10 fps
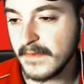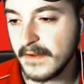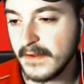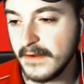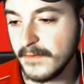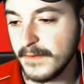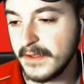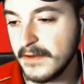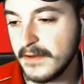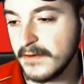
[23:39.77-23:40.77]
There we
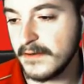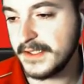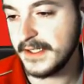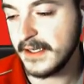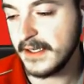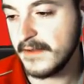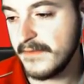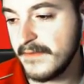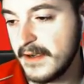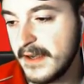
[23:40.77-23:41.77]
go. Take on that
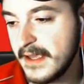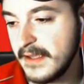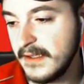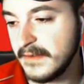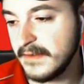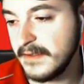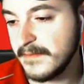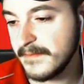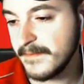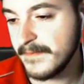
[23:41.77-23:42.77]
Venonat easily.
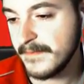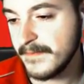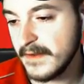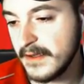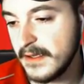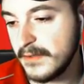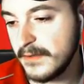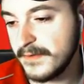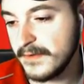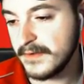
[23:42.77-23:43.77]
And
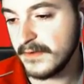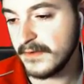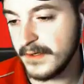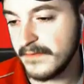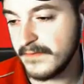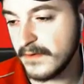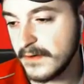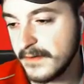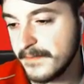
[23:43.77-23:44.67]
Bulbasaur's level 24.